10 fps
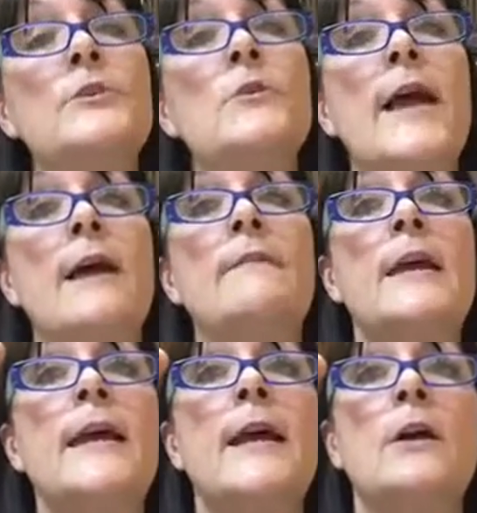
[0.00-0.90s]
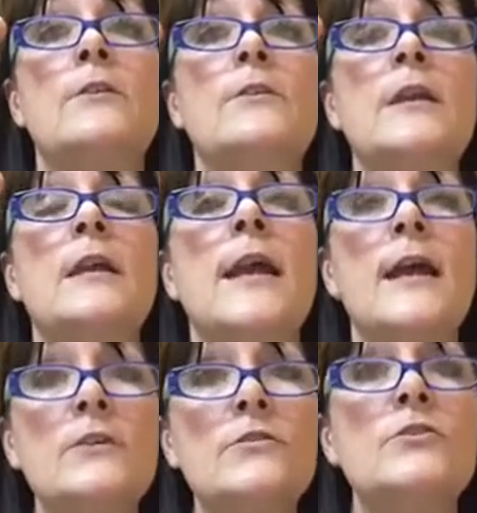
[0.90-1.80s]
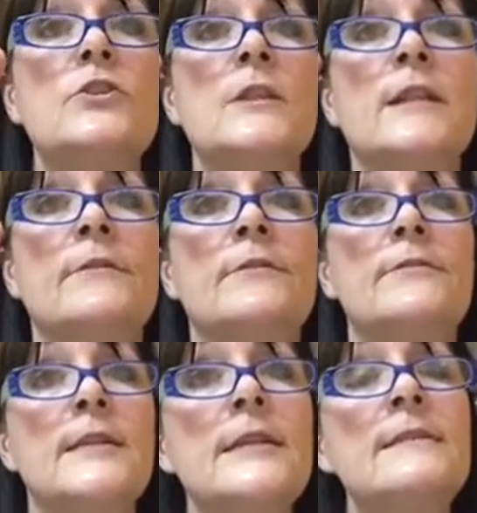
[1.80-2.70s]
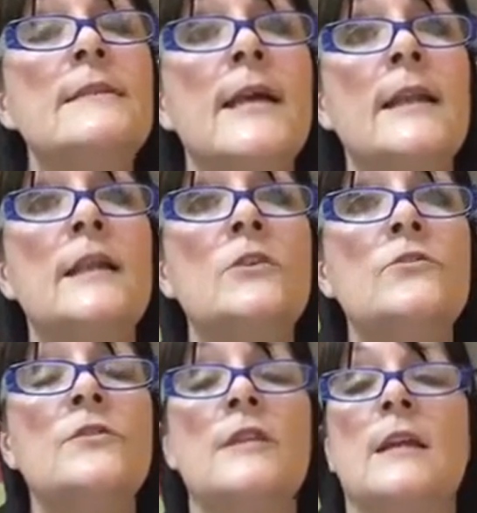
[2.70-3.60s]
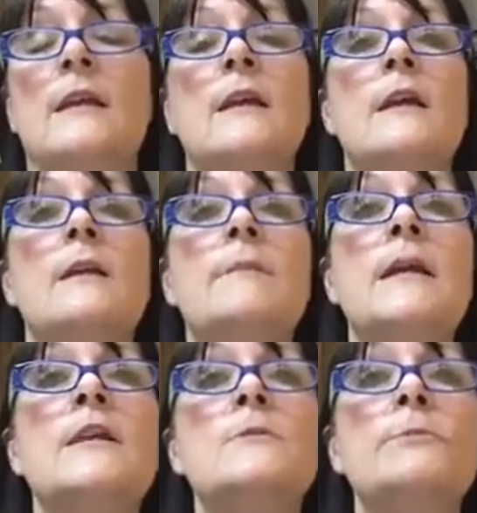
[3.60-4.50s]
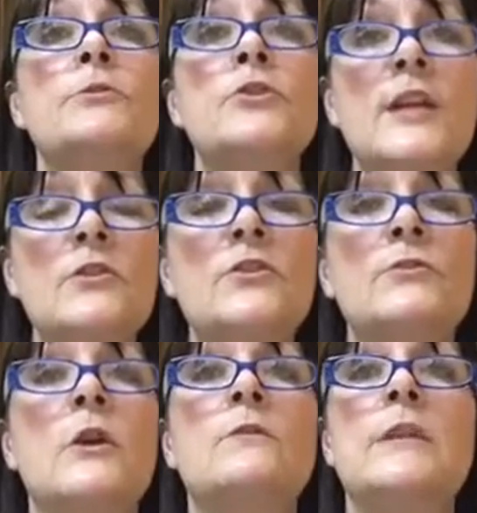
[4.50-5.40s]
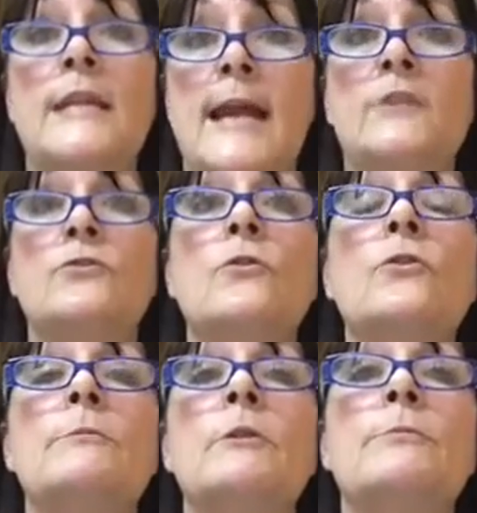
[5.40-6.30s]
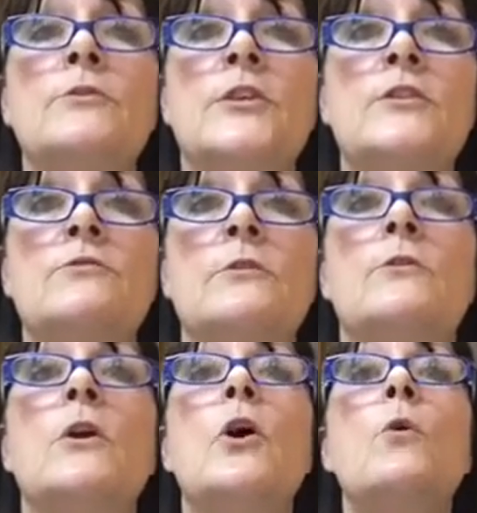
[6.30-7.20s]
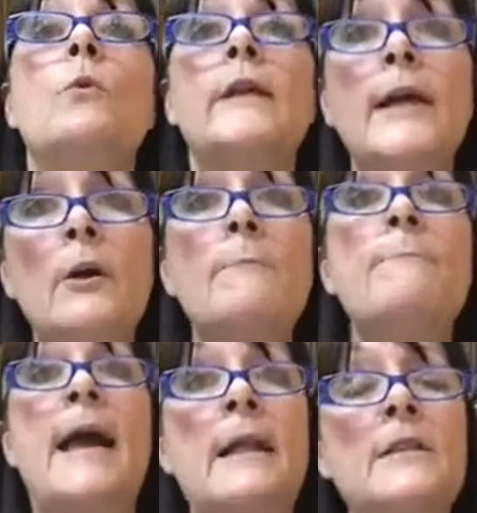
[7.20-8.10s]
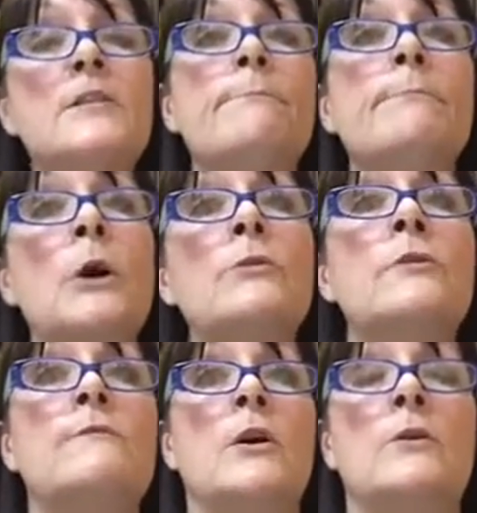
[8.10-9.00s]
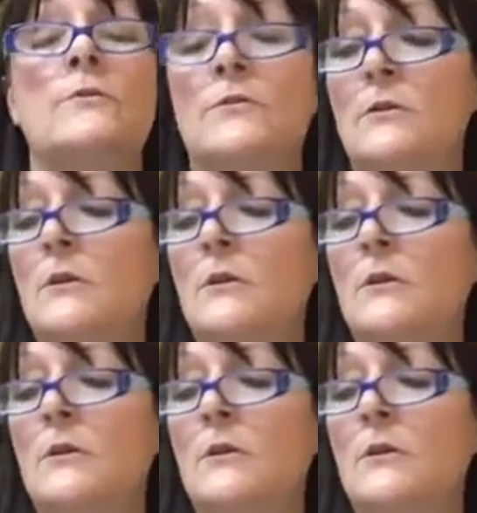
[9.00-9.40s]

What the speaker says: you have healthy estrogen levels. Isn't that interesting? Because progesterone, the natural hormone progesterone, will help balance both of those.